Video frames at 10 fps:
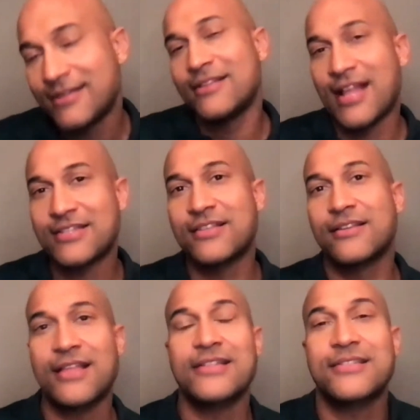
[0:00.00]

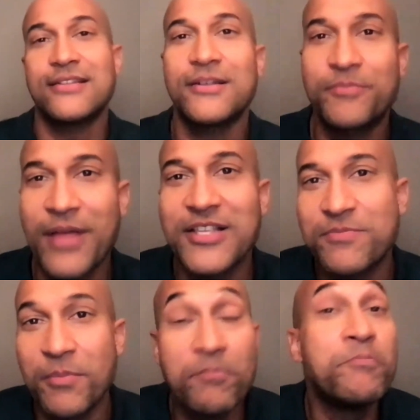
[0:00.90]
And that's
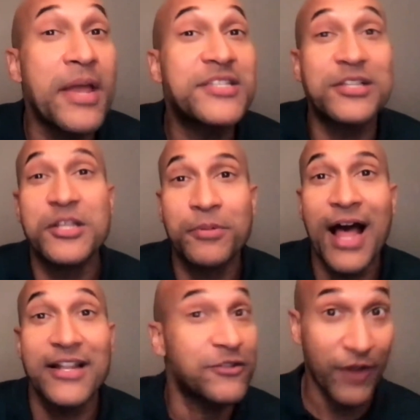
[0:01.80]
basically the
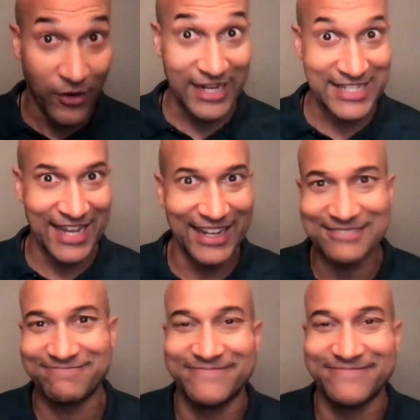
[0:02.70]
plot. It's very exciting.